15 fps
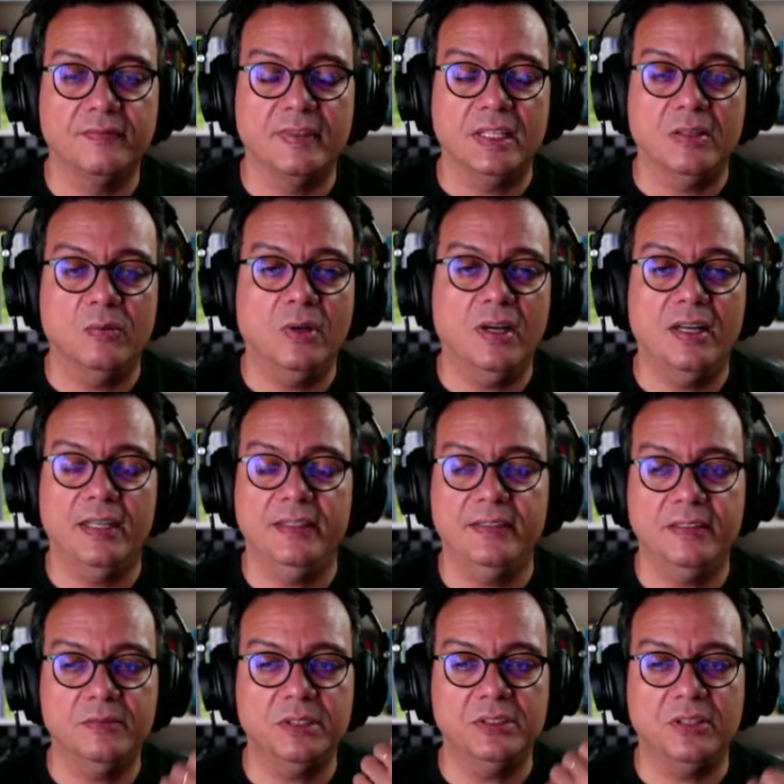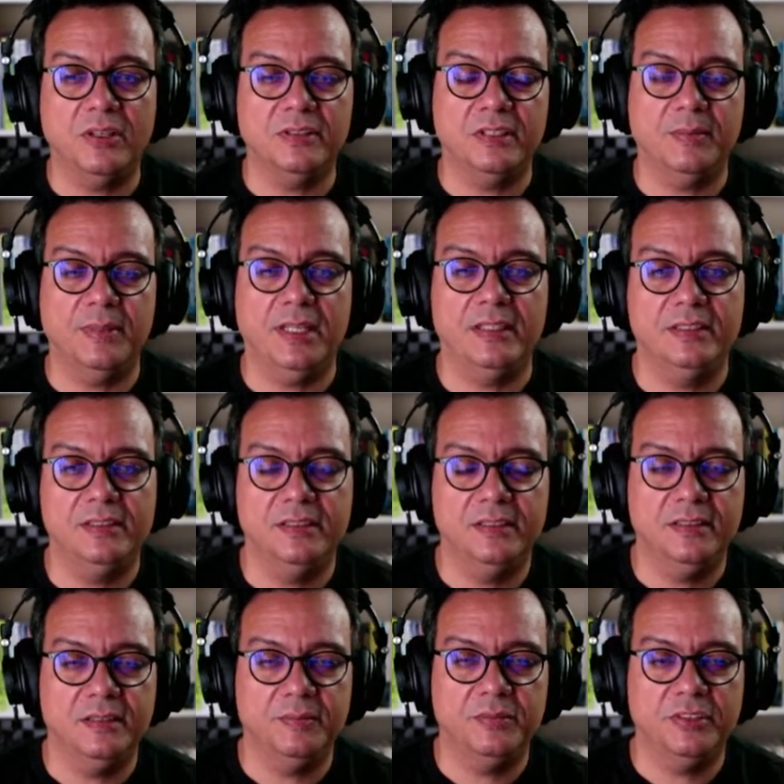well, I think we talked about it in
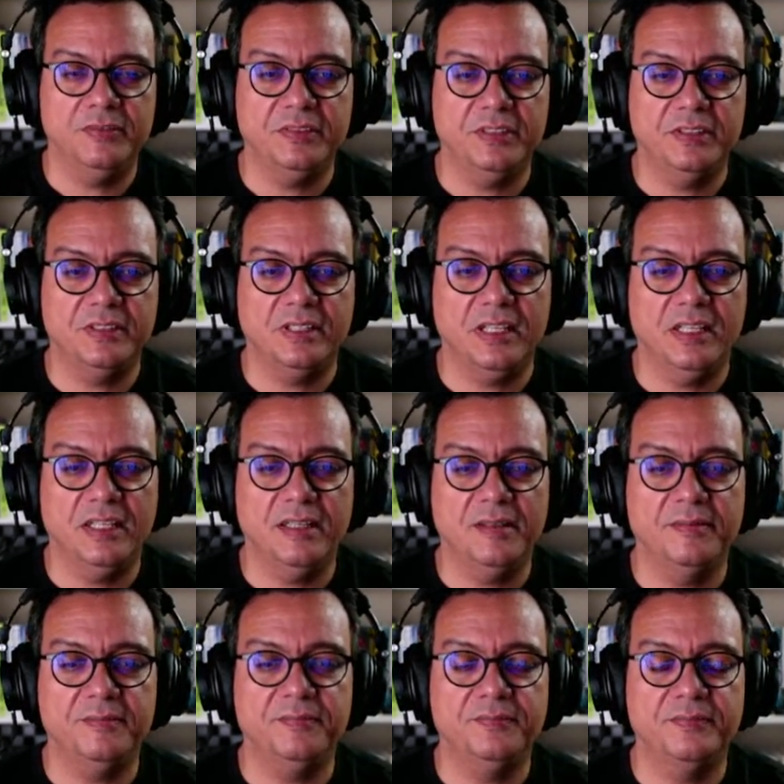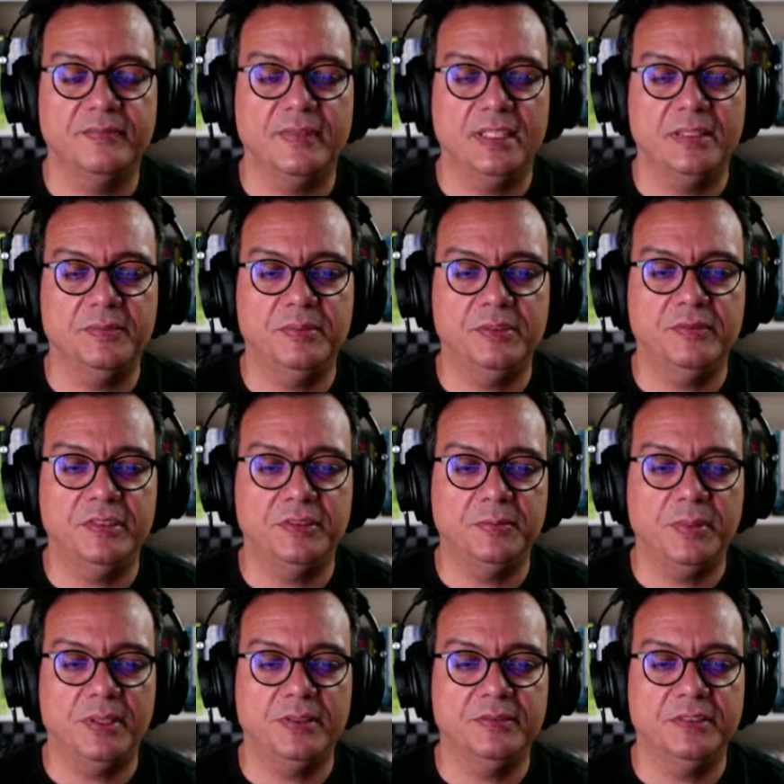the previous
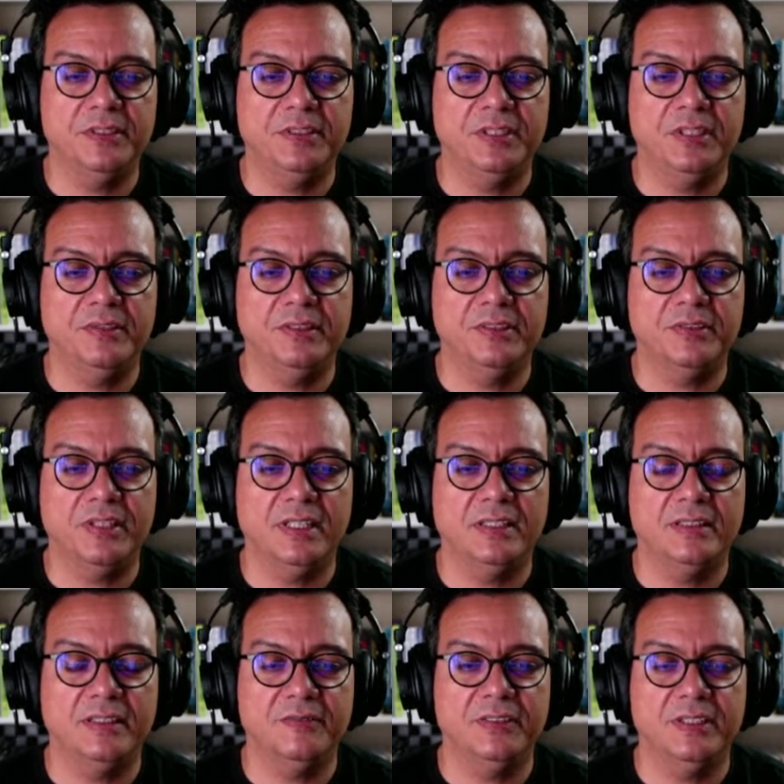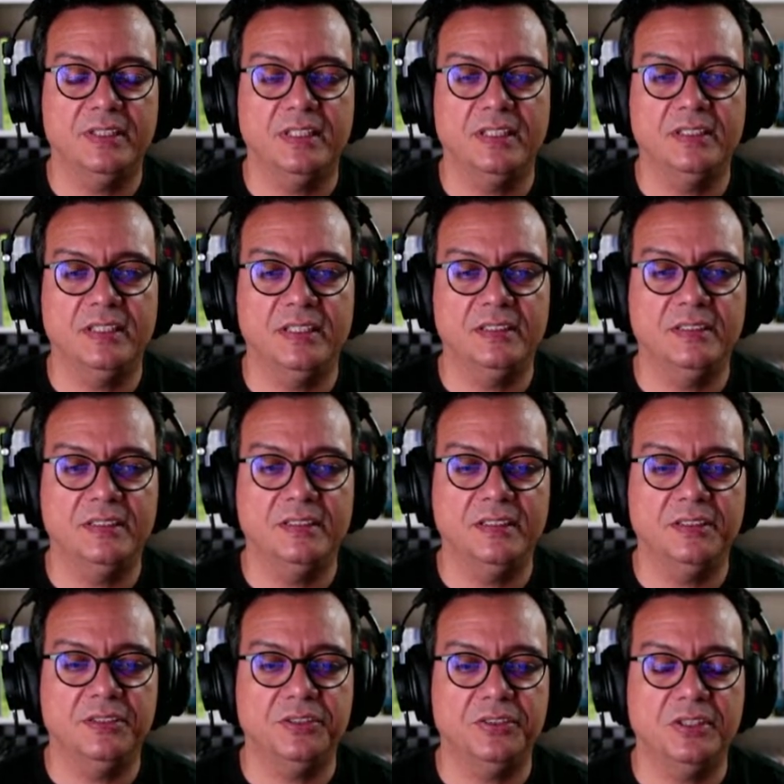part of this series, right? Let's say facilitating
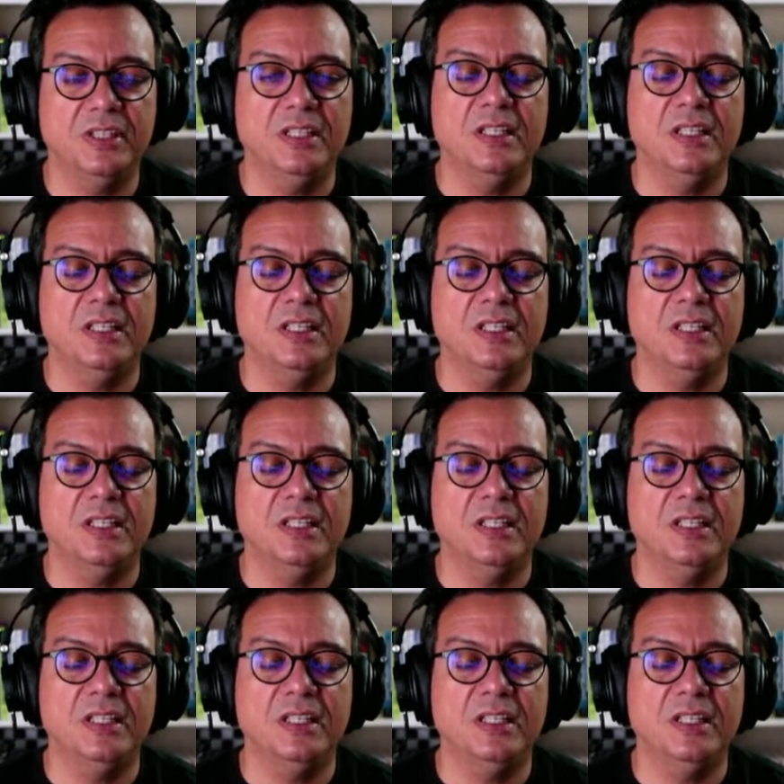decisions.